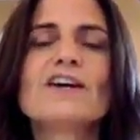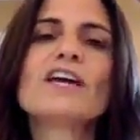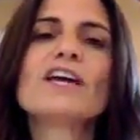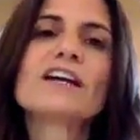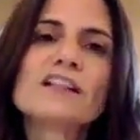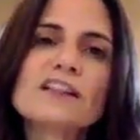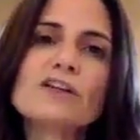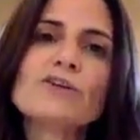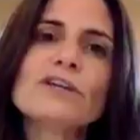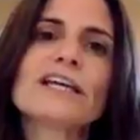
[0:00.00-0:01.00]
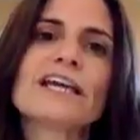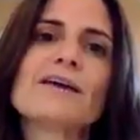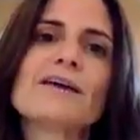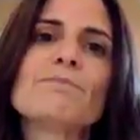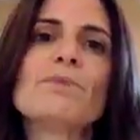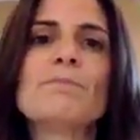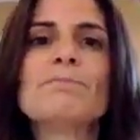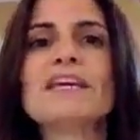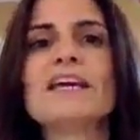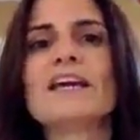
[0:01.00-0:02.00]
including it, but
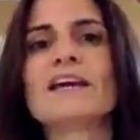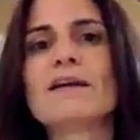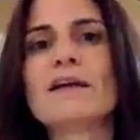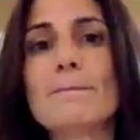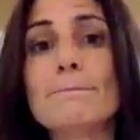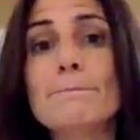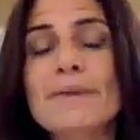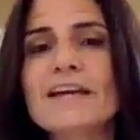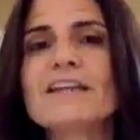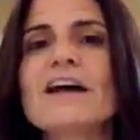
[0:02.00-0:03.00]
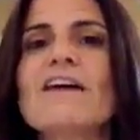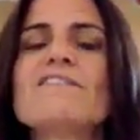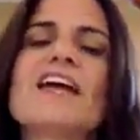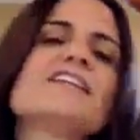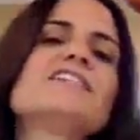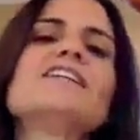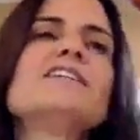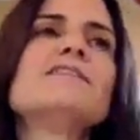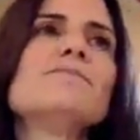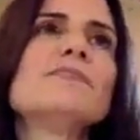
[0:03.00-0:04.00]
being big enough that it
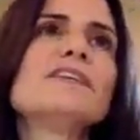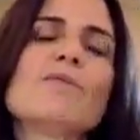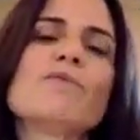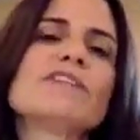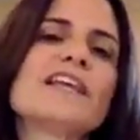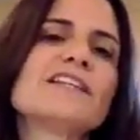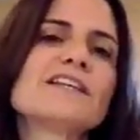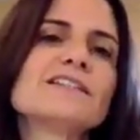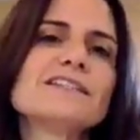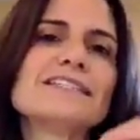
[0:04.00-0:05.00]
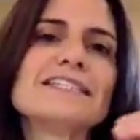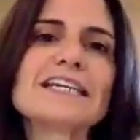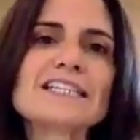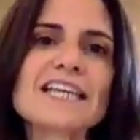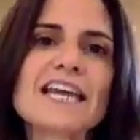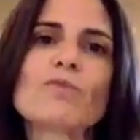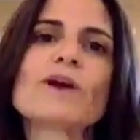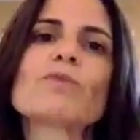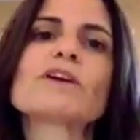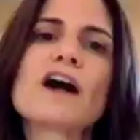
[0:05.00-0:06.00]
doesn't dictate
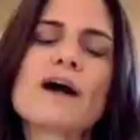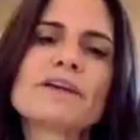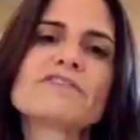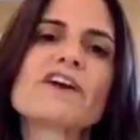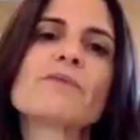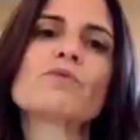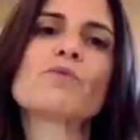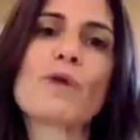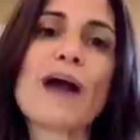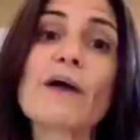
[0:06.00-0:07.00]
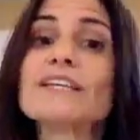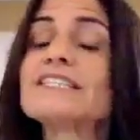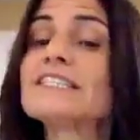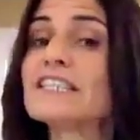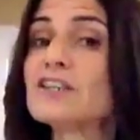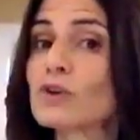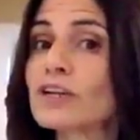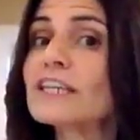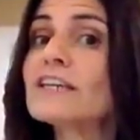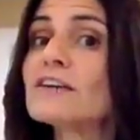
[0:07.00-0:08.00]
where we're coming from or how we see or
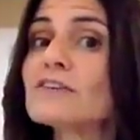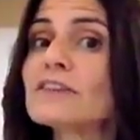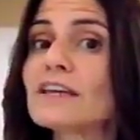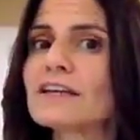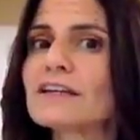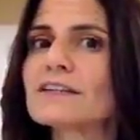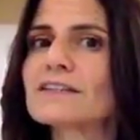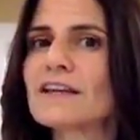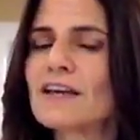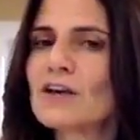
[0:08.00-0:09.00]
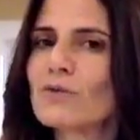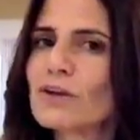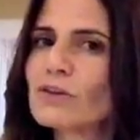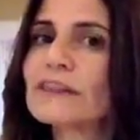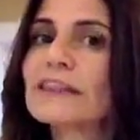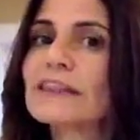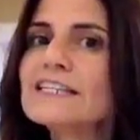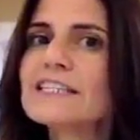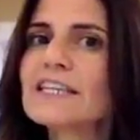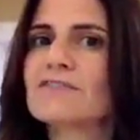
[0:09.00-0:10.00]
hear things. We don't
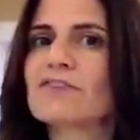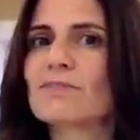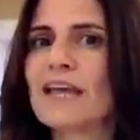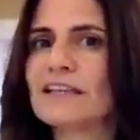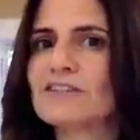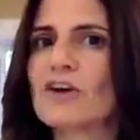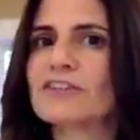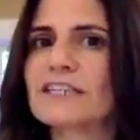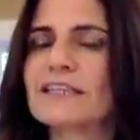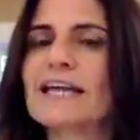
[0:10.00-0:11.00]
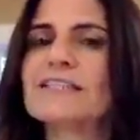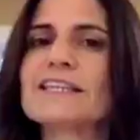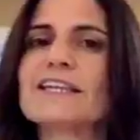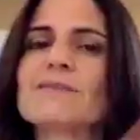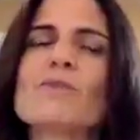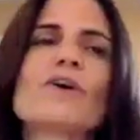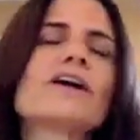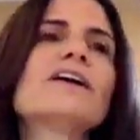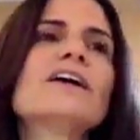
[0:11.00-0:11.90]
listen from that salty lens anymore.